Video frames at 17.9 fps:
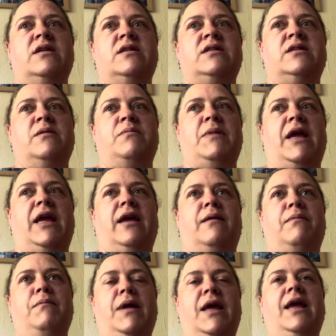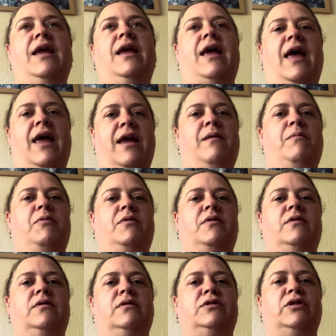to make me
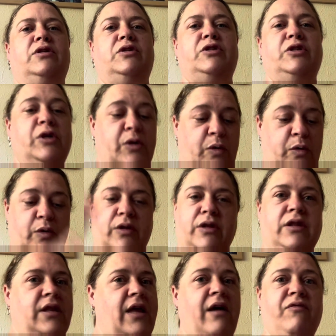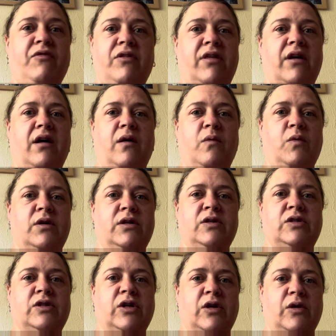able to do everything I want
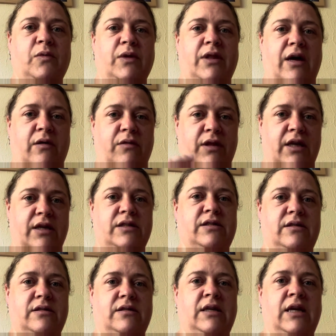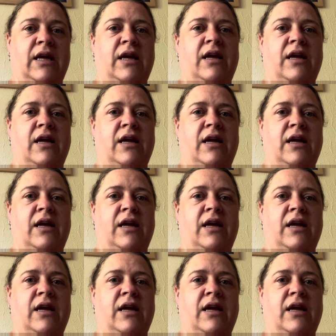to do without this,